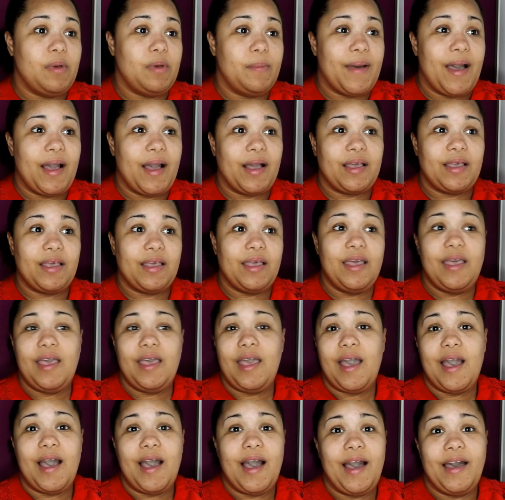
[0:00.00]
to my back,
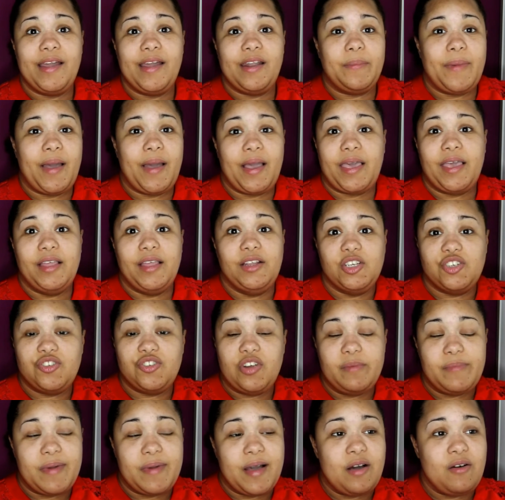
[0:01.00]
I had a back
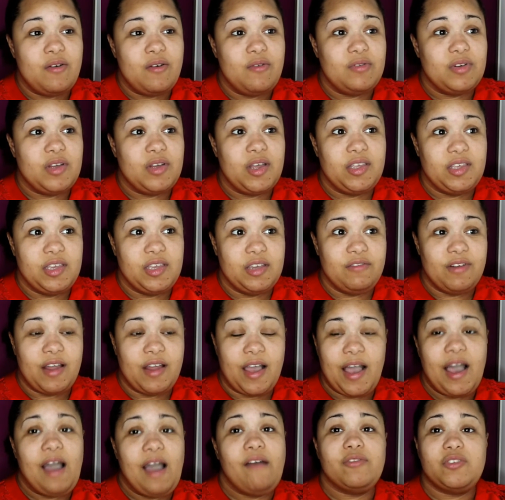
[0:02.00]
injury about
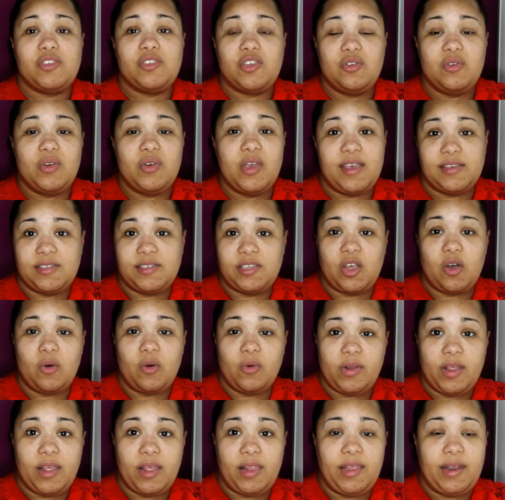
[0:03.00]
2 years
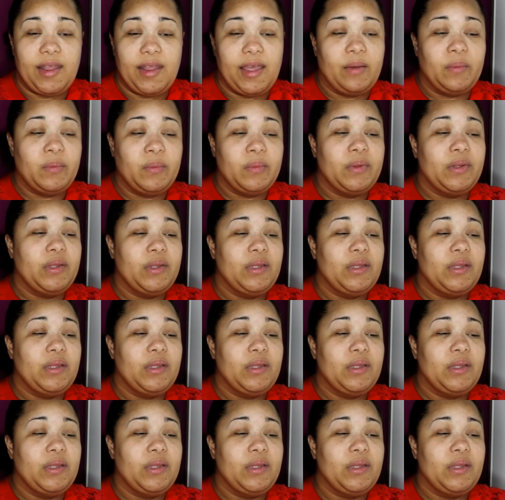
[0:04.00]
ago, nearly now.